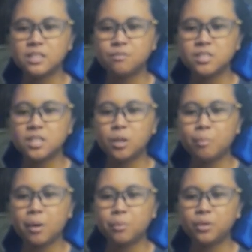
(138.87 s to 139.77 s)
his physical
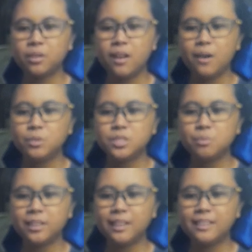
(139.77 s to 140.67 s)
power was
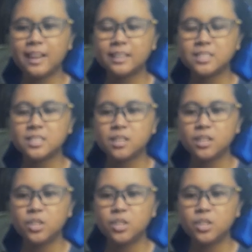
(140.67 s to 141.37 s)
greatly enhanced.